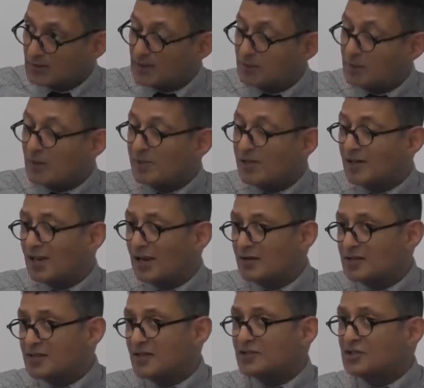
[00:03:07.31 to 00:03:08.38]
and it may be
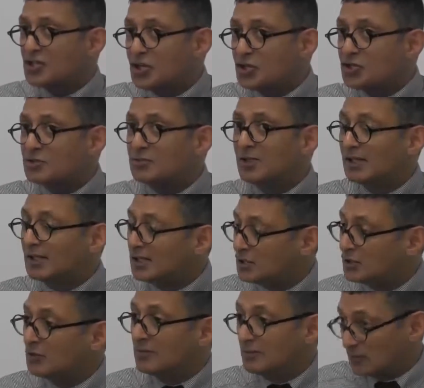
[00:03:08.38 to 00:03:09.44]
areas that the teacher might need
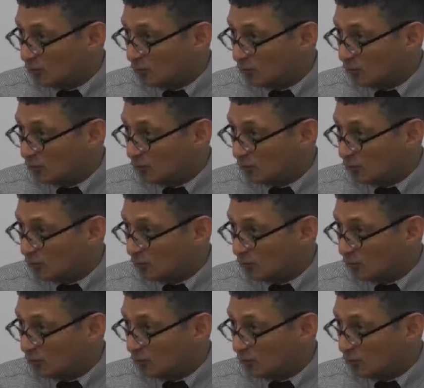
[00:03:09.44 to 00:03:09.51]
to